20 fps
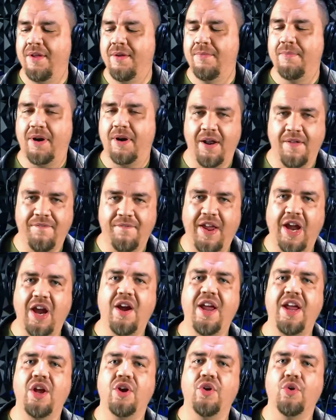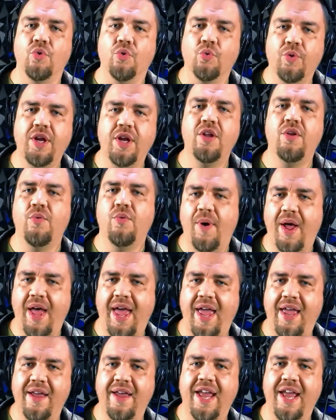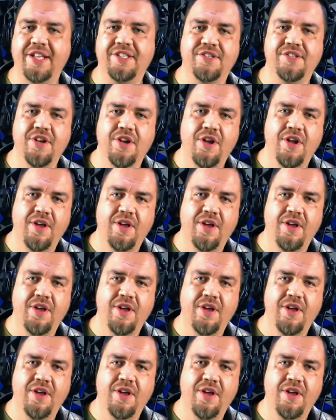but in a very real way, it's